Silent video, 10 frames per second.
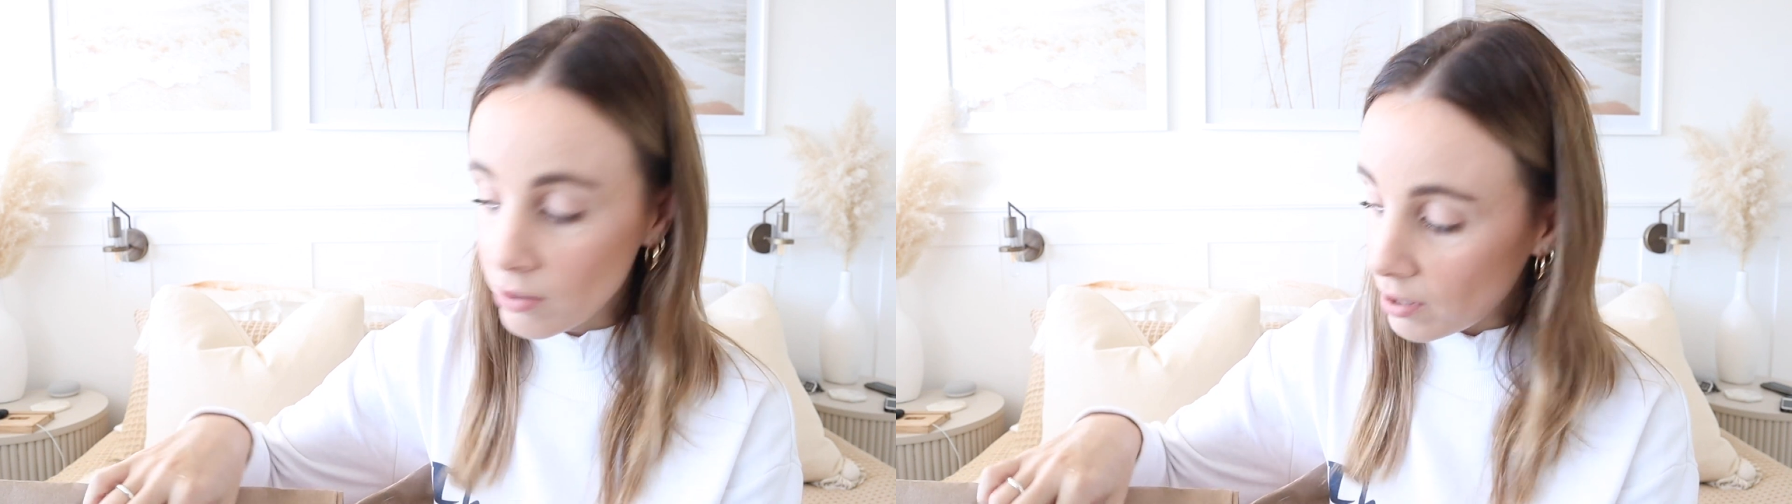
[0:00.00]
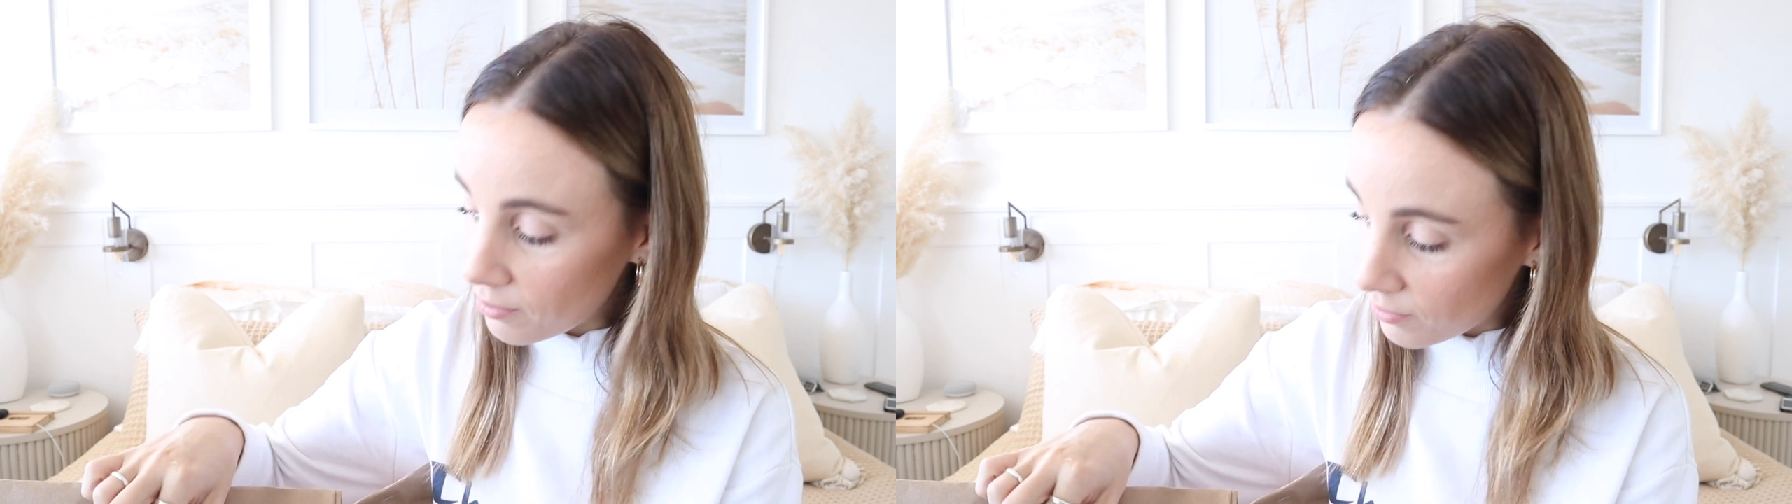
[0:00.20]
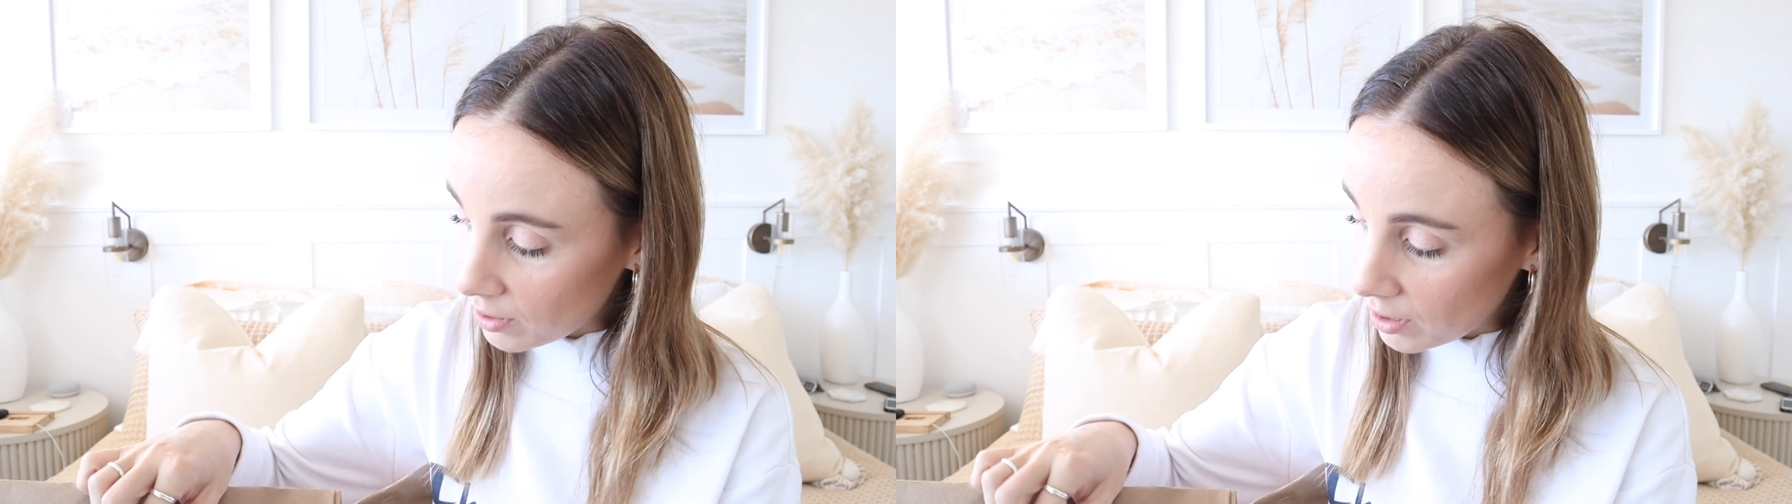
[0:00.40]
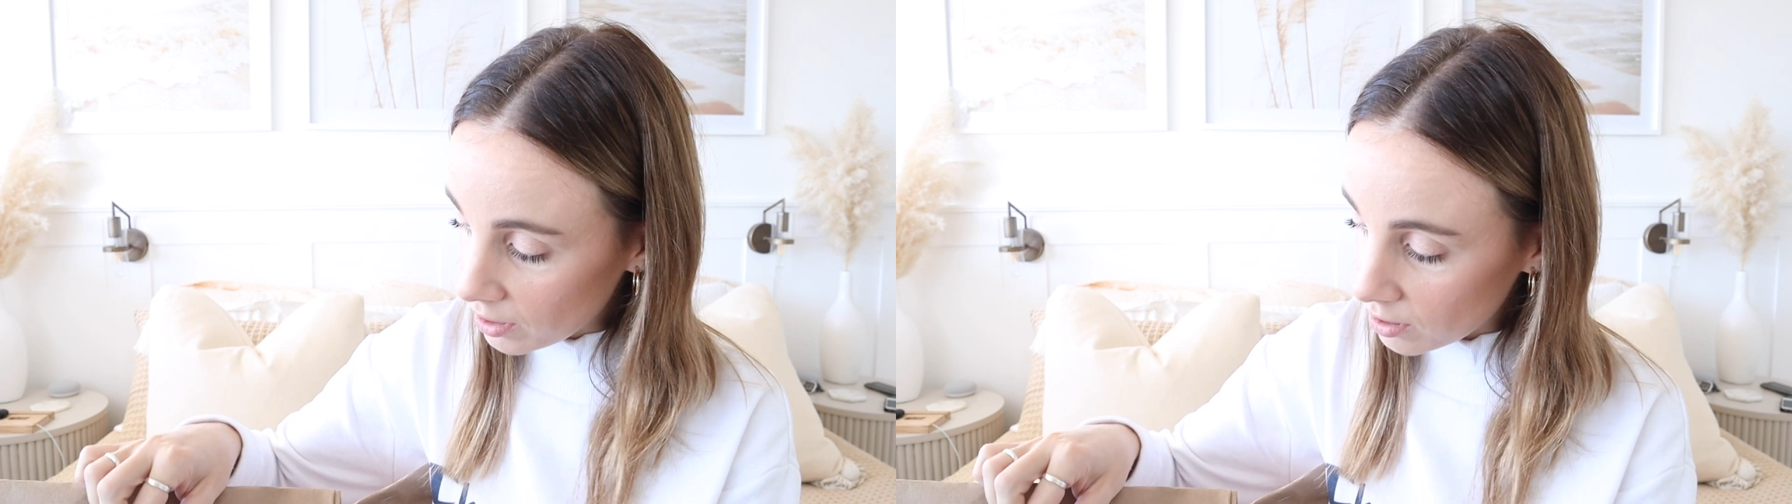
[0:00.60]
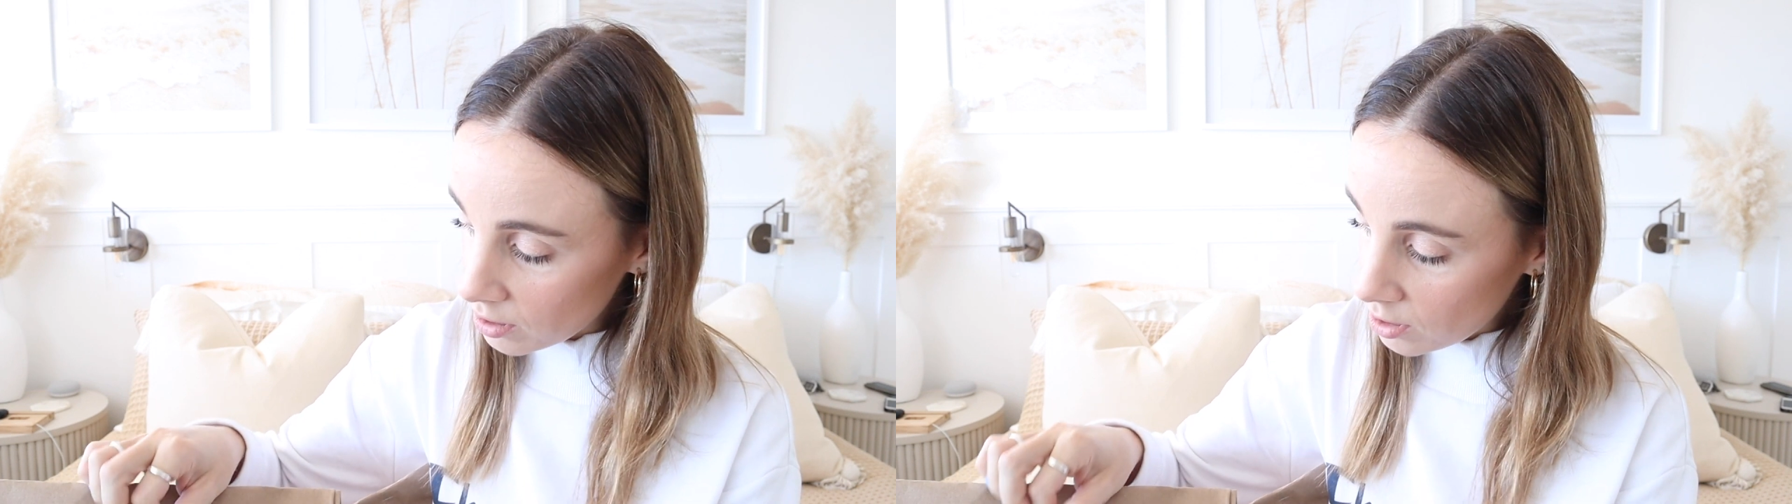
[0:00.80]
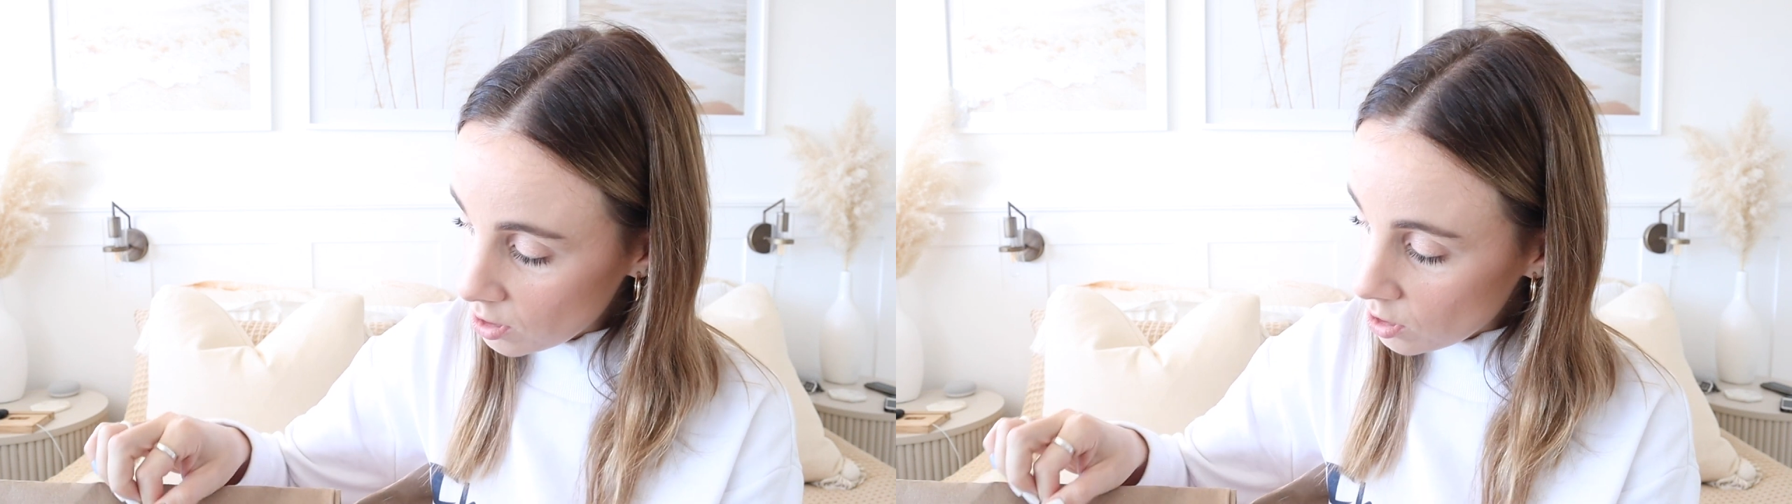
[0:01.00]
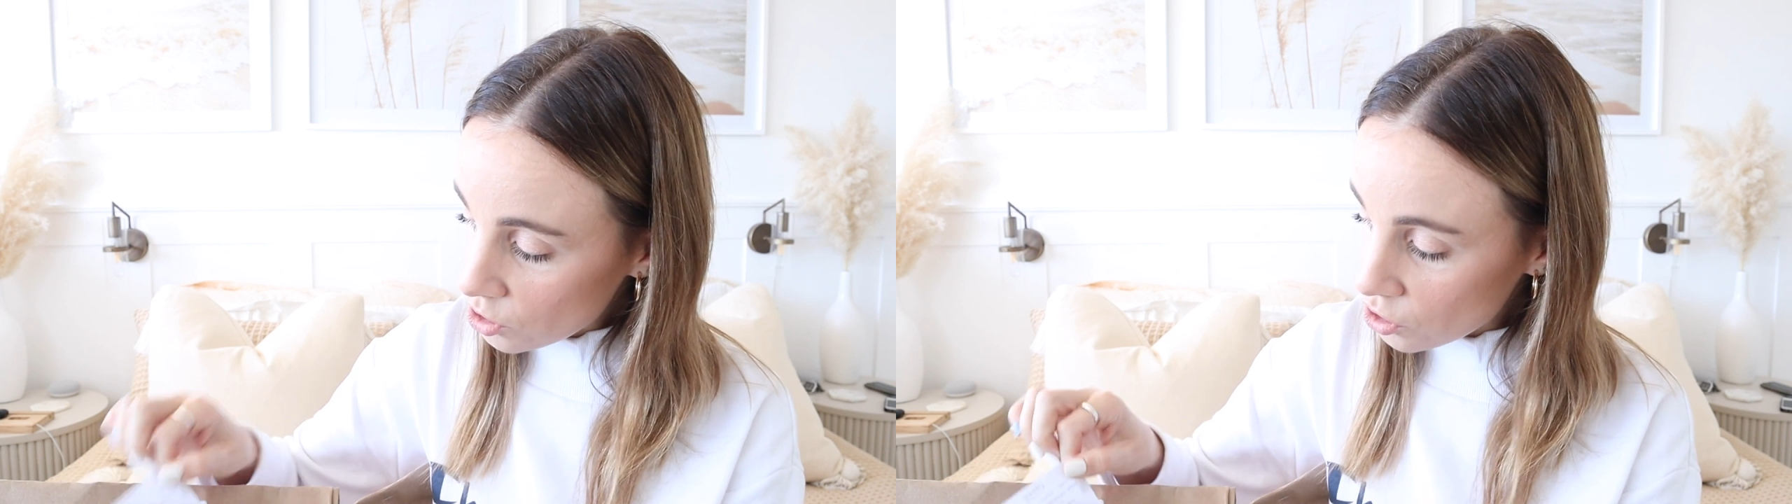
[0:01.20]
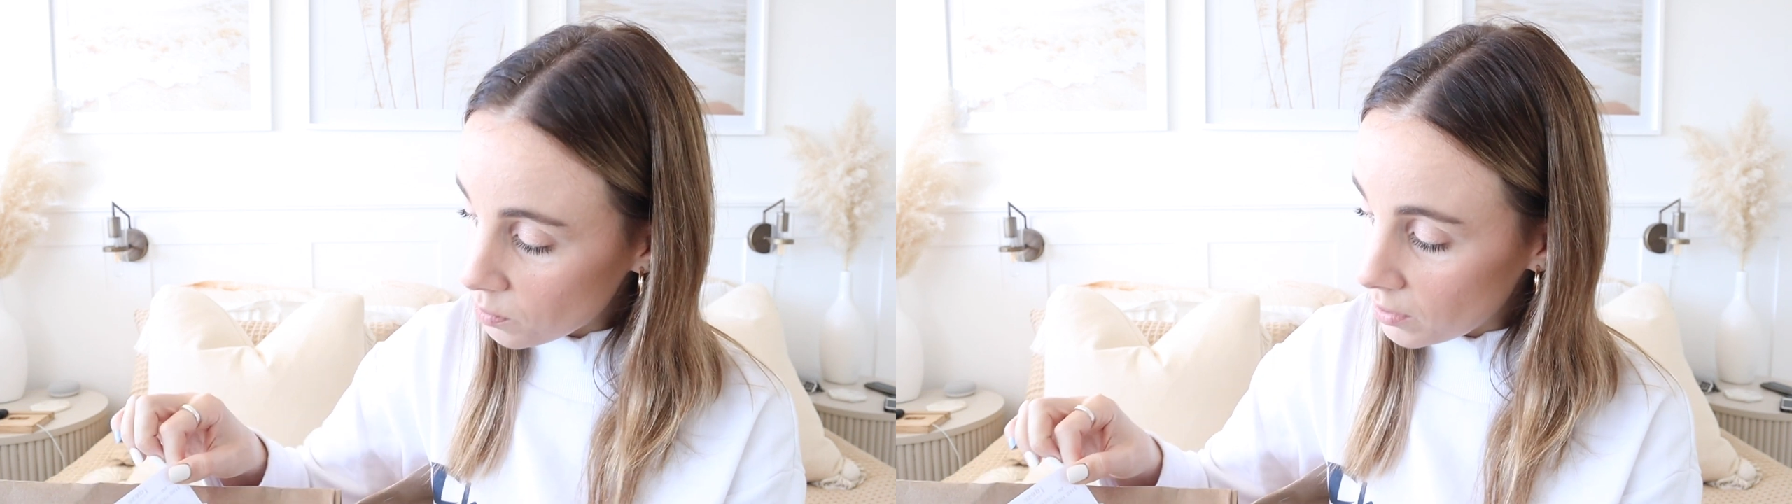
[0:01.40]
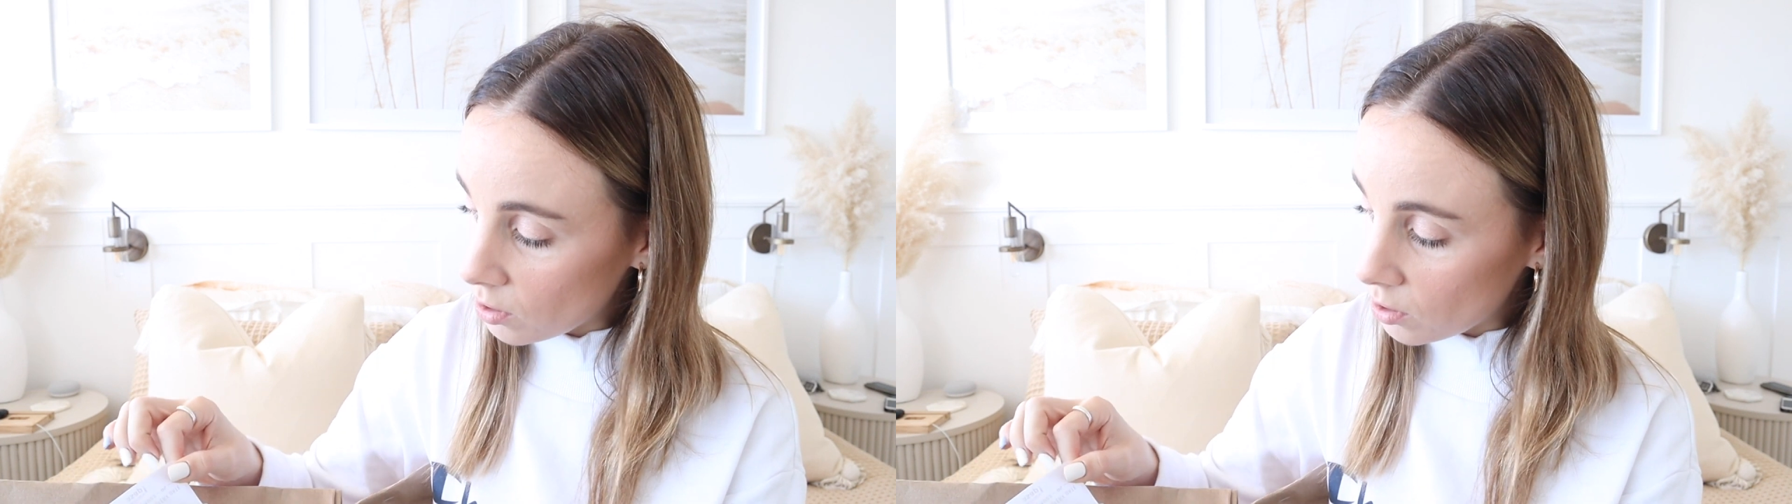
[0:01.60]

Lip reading: I feel like should be